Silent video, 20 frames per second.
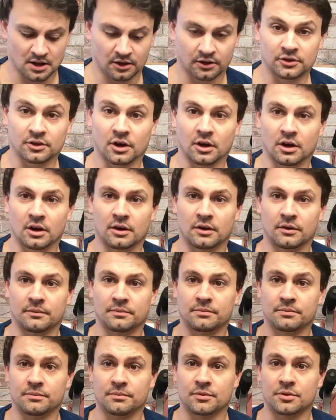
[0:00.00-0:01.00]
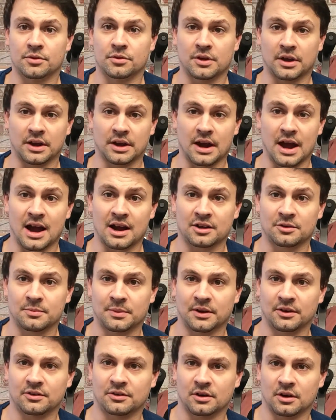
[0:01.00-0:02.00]
So the
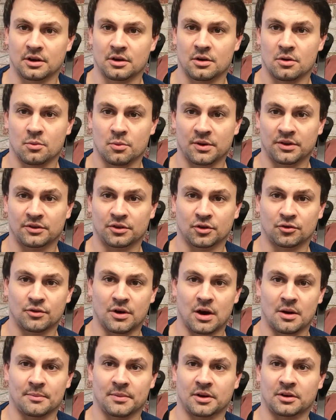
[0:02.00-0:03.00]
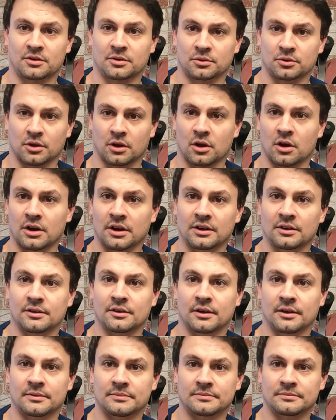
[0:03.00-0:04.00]
Axminister wins this round because it was a lot
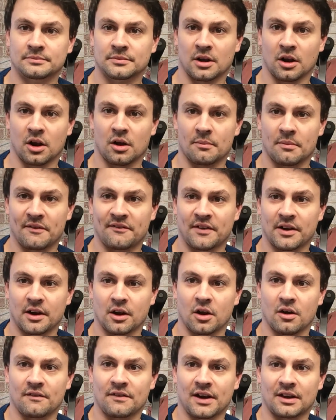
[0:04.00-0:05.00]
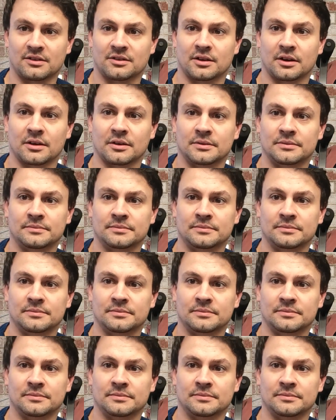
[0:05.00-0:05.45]
easier, a lot faster.